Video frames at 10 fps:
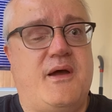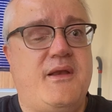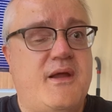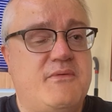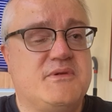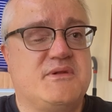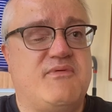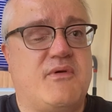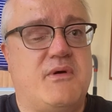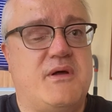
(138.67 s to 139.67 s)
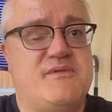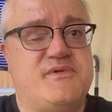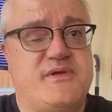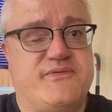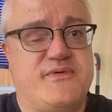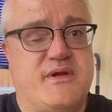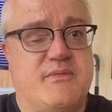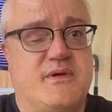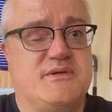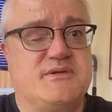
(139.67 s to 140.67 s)
I know it's difficult having your
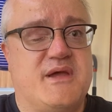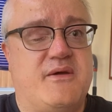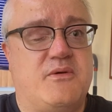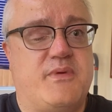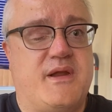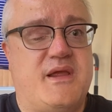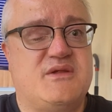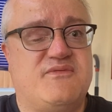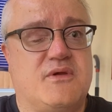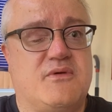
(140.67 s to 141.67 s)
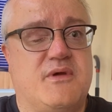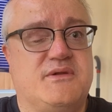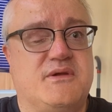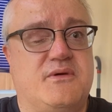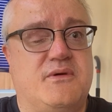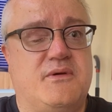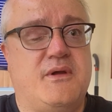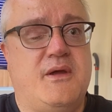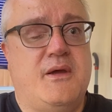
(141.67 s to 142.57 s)
freedom curtailed, but it is for the greater good.